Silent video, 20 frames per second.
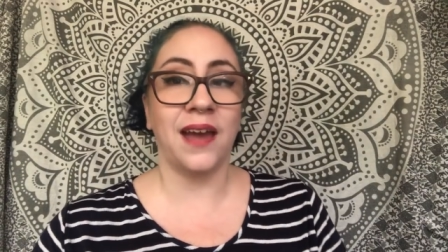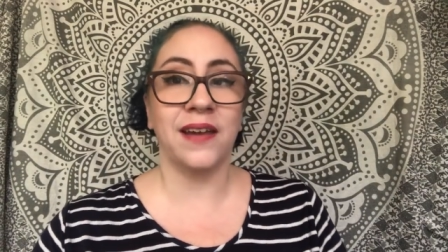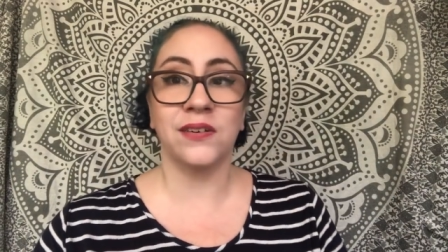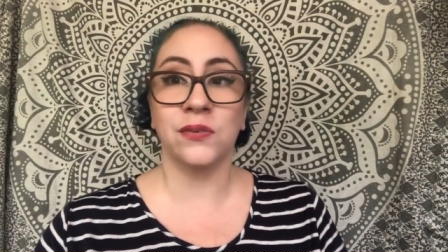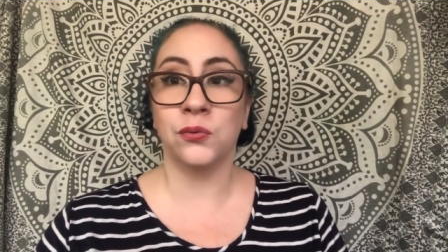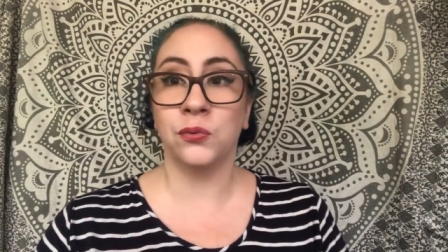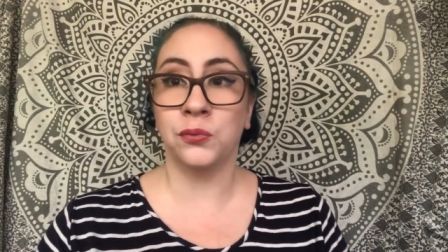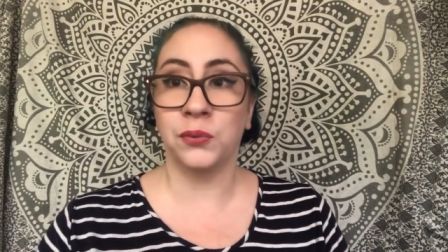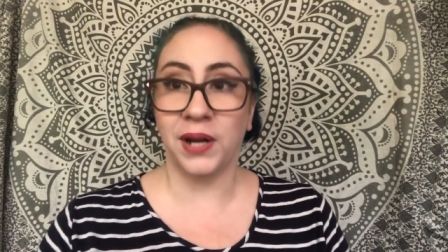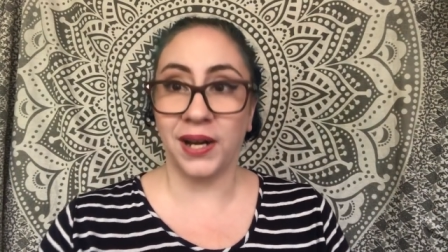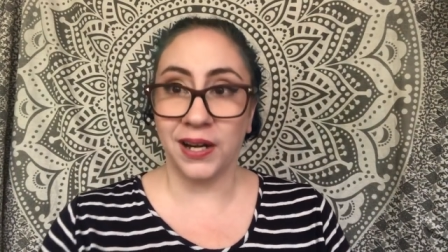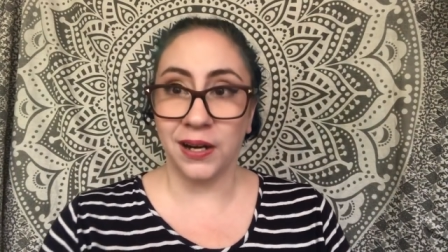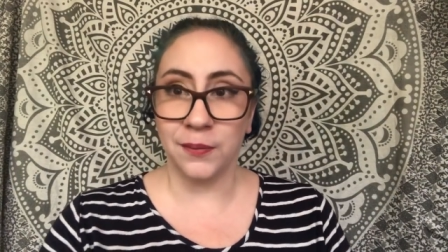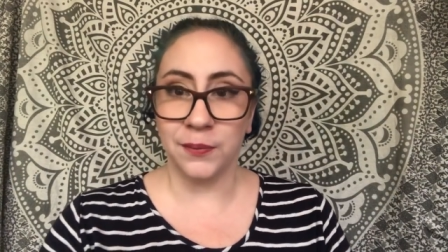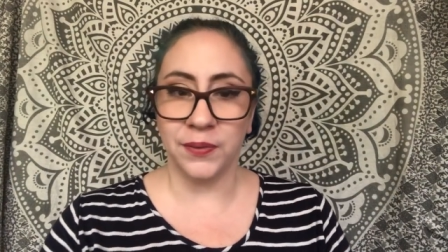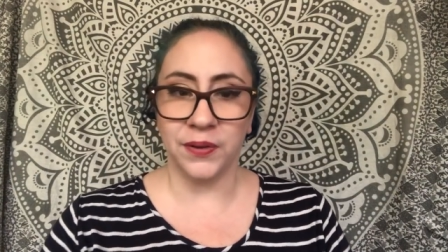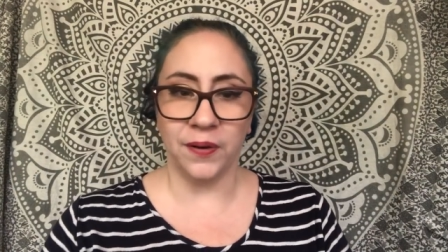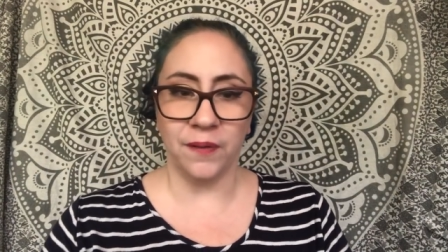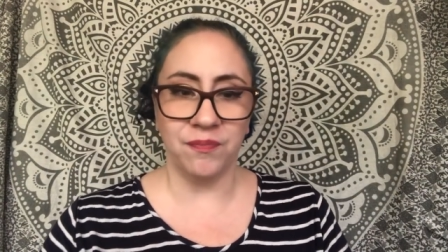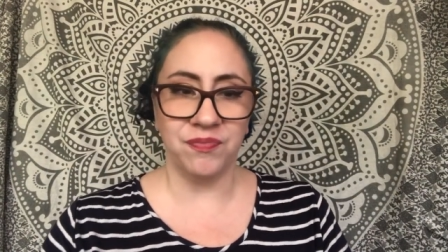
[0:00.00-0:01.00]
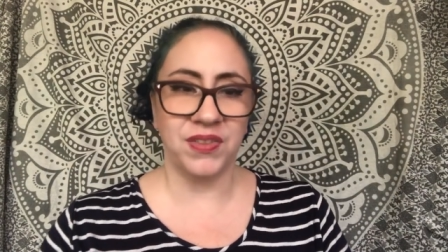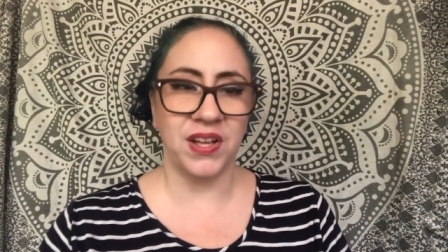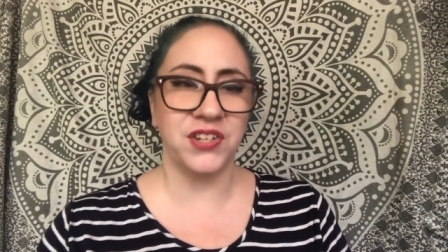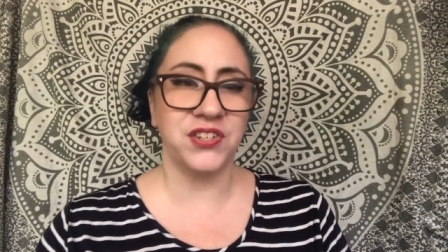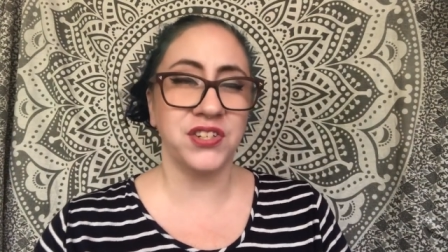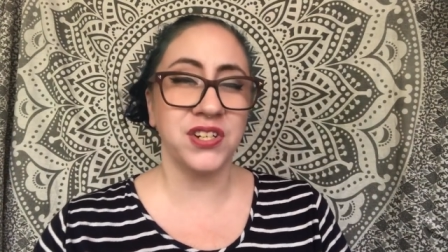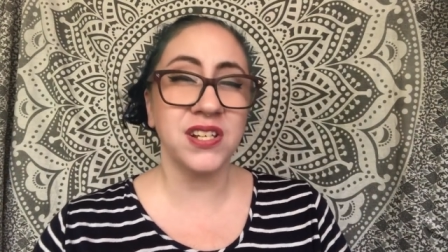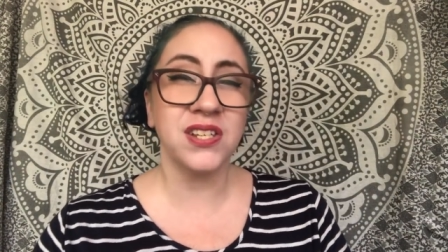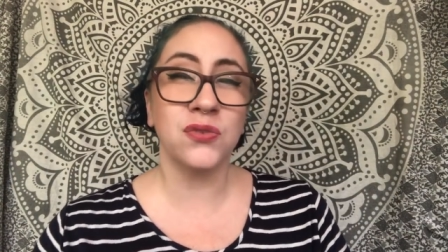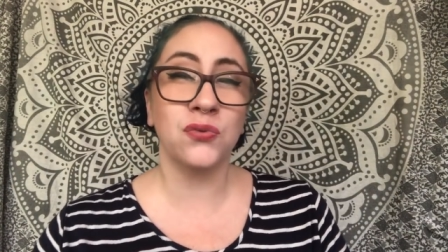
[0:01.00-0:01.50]
and wearable
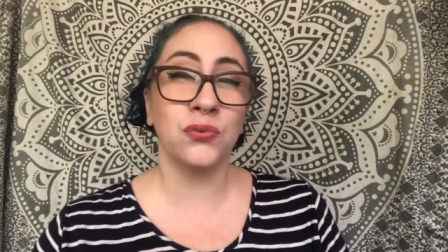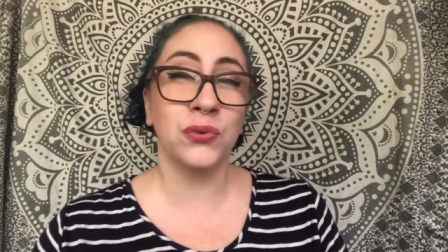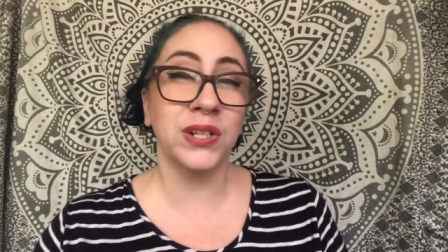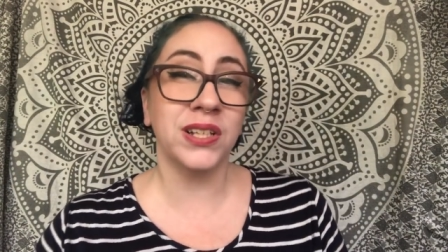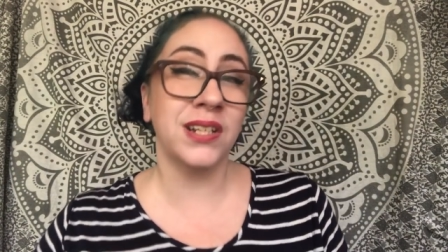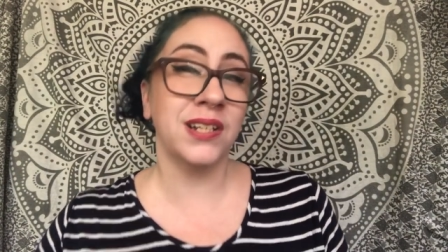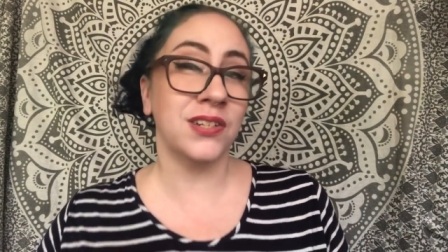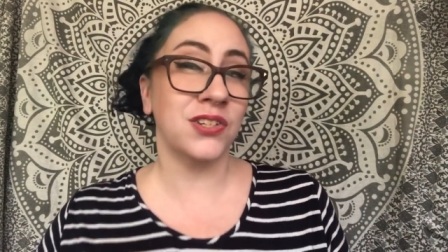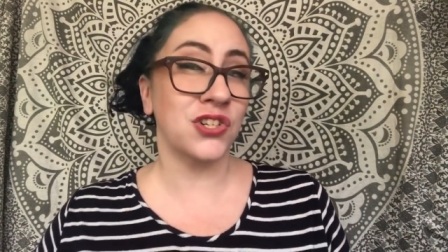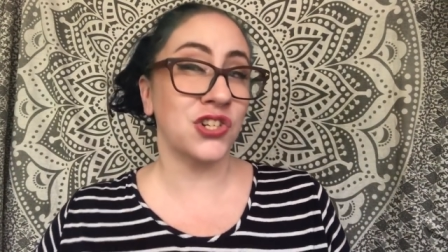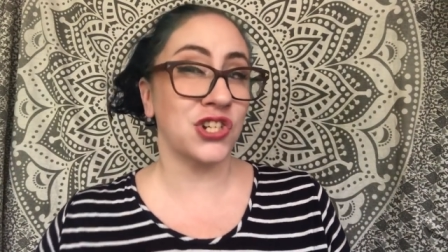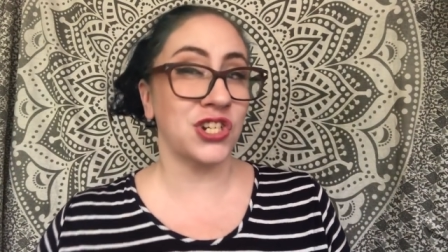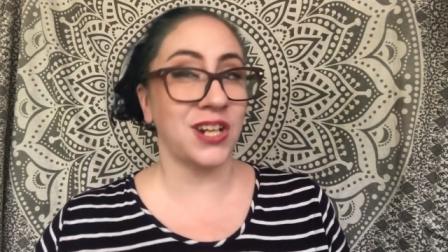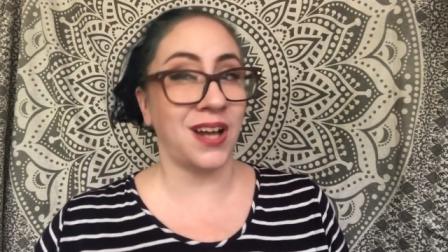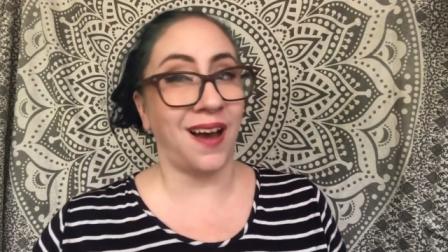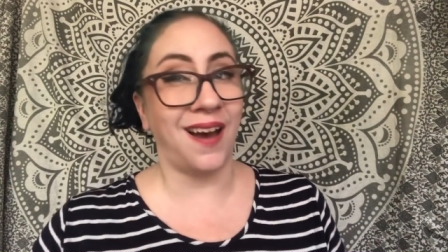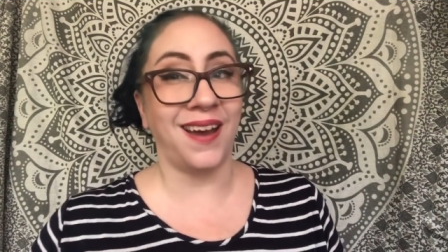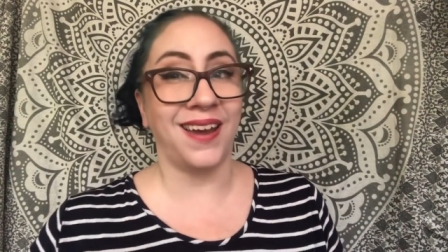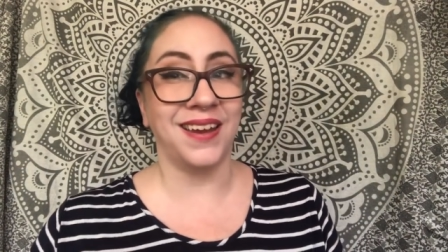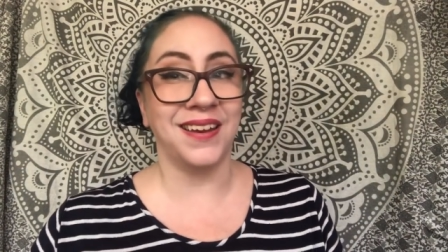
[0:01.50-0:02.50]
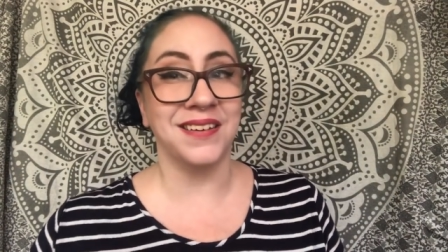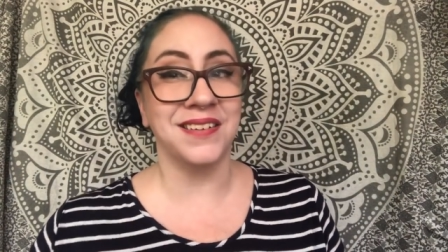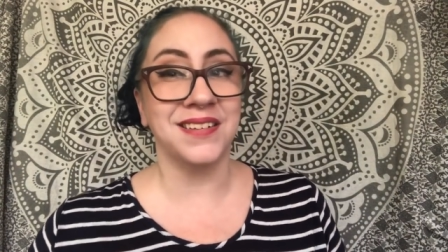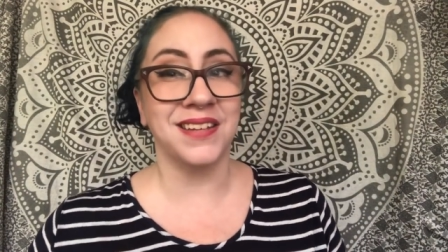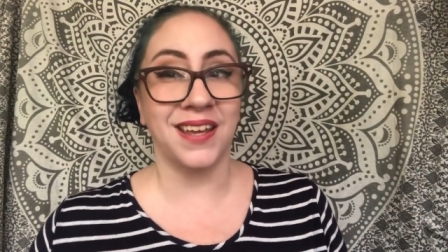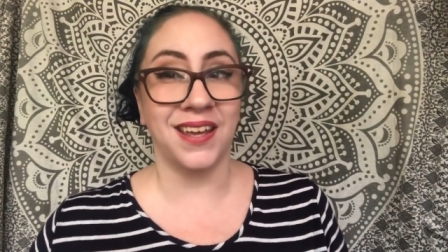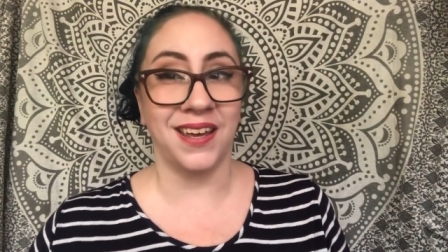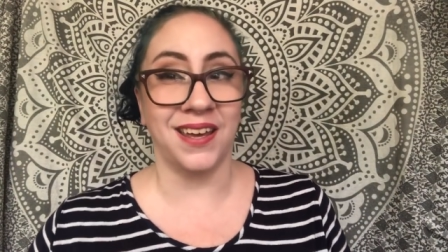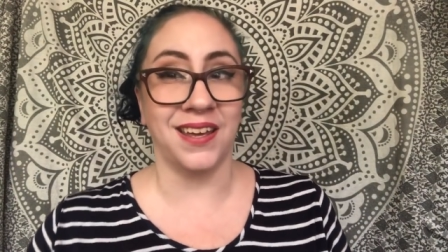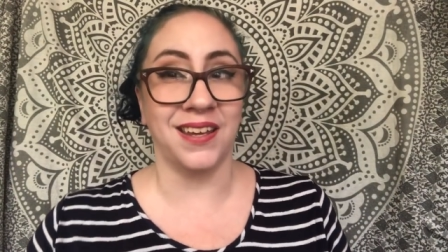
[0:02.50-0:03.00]
that just really
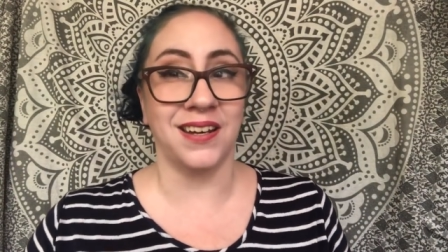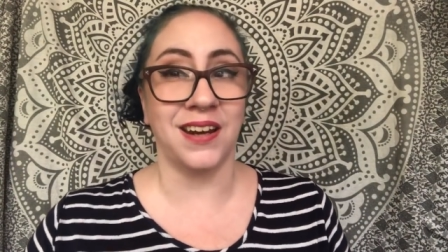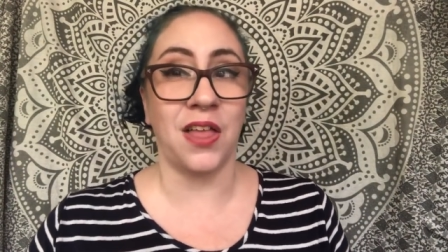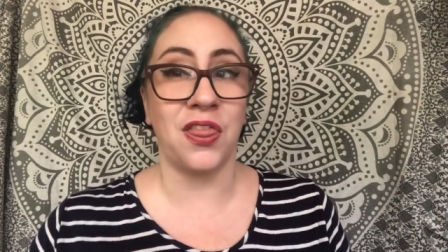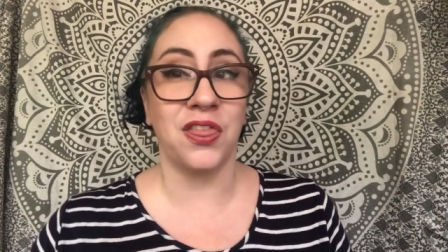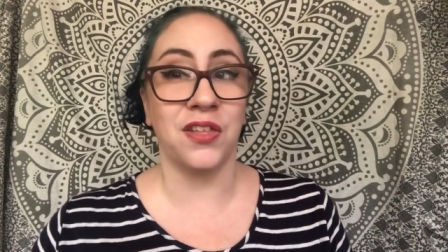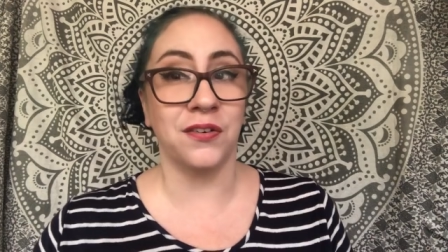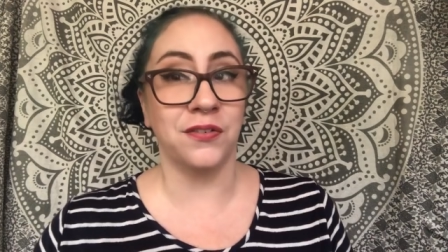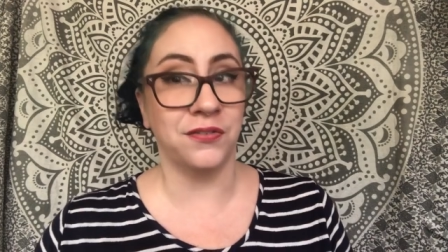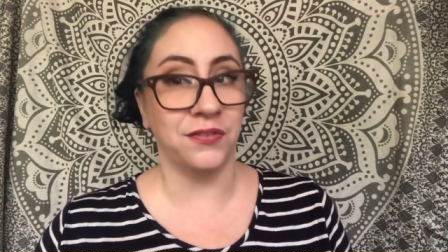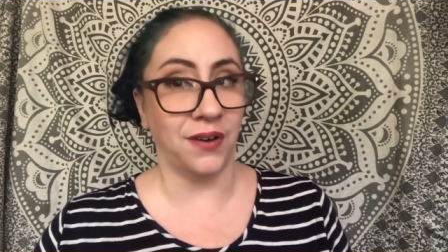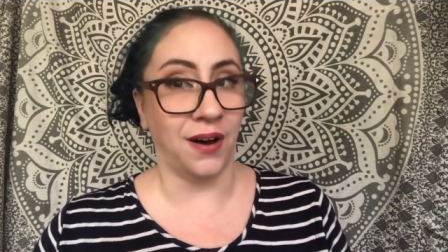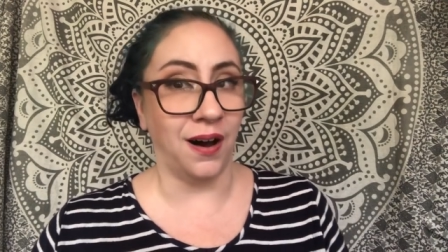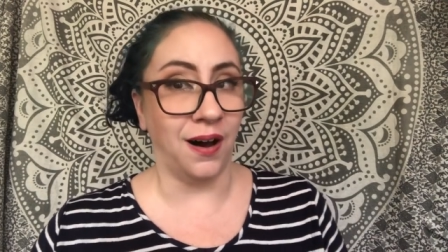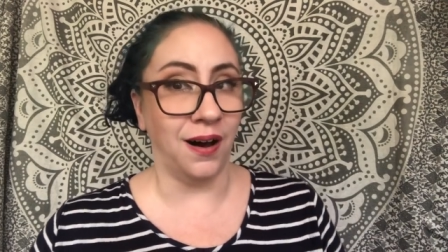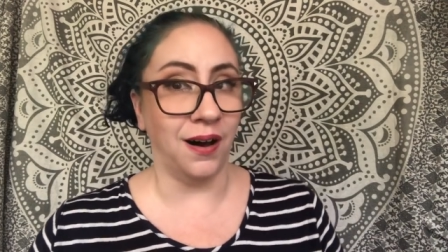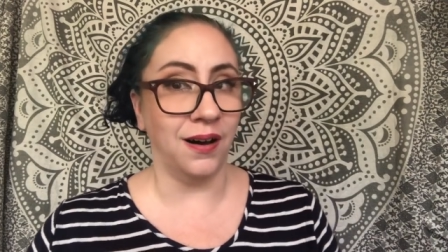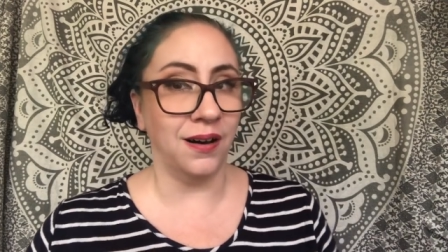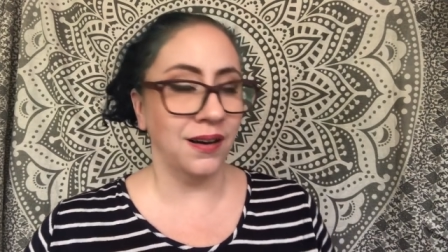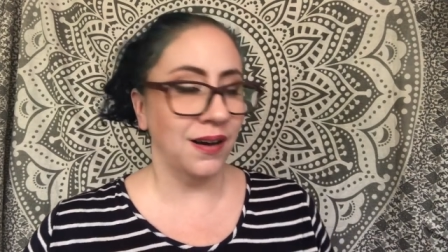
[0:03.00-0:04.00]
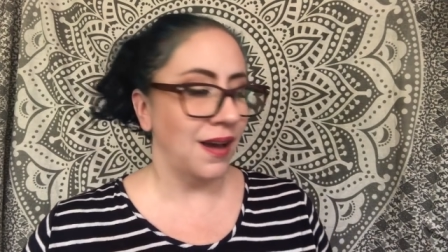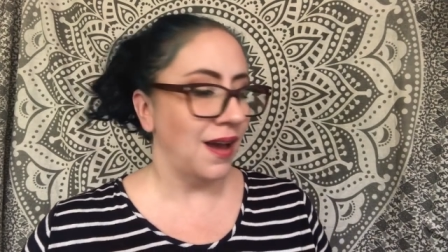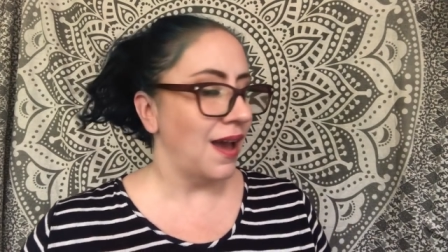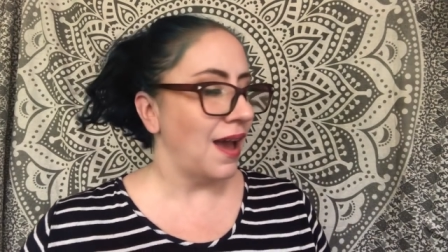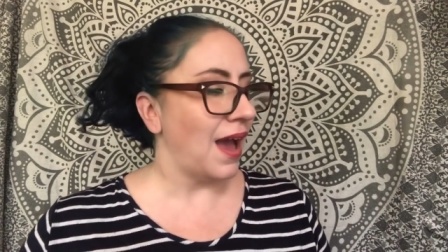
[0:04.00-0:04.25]
shined in the fall.